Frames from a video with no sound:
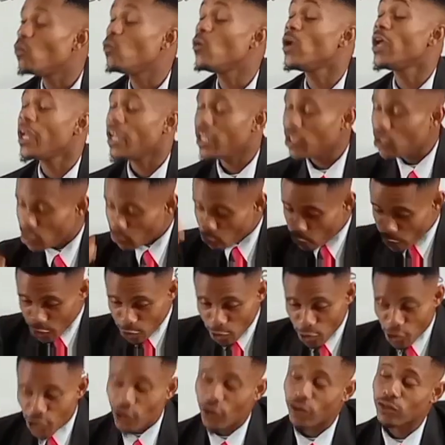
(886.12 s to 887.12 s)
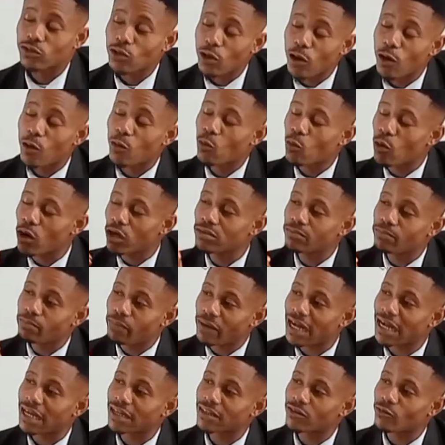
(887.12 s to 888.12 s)
Where we know your tongue,
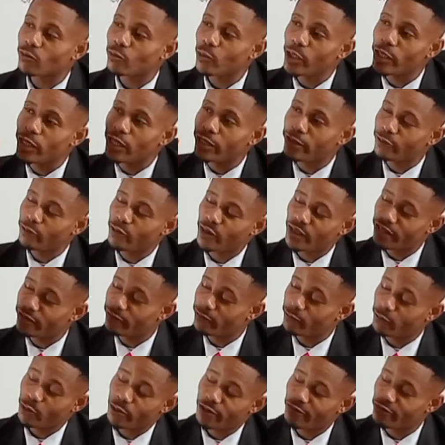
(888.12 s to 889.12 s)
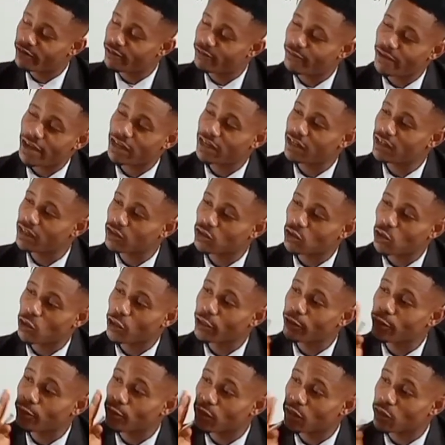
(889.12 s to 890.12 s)
what part? We've divided the
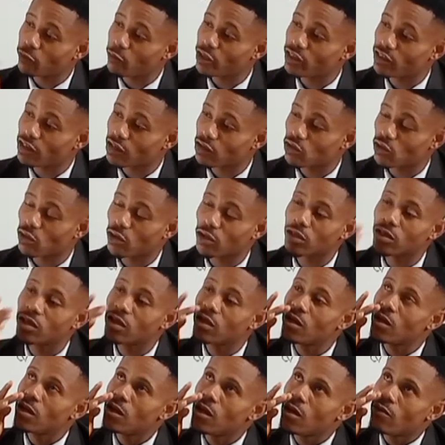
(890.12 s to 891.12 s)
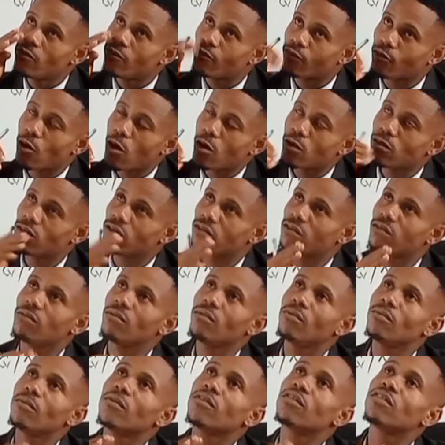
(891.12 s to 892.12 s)
tongue into three sections: front,
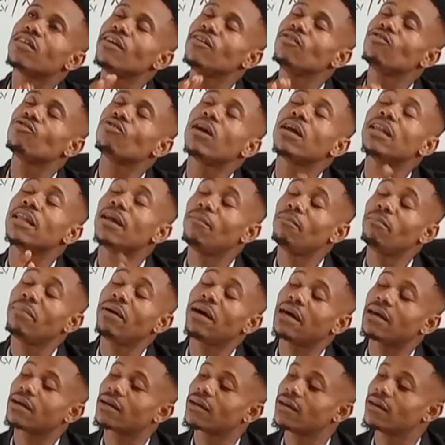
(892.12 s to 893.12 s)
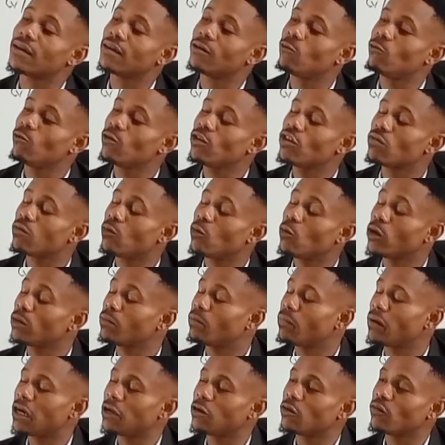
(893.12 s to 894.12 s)
central, and back.
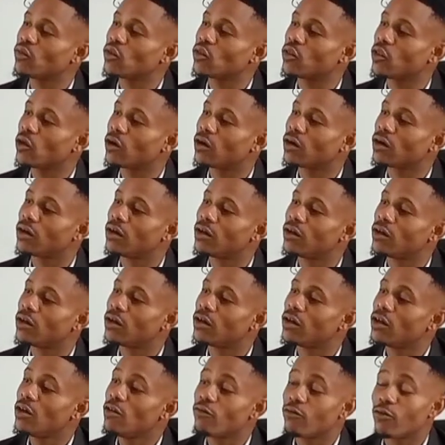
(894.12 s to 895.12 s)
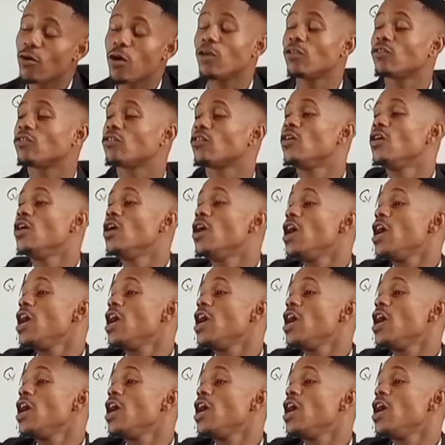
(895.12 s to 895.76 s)
What part of the tongue? Front.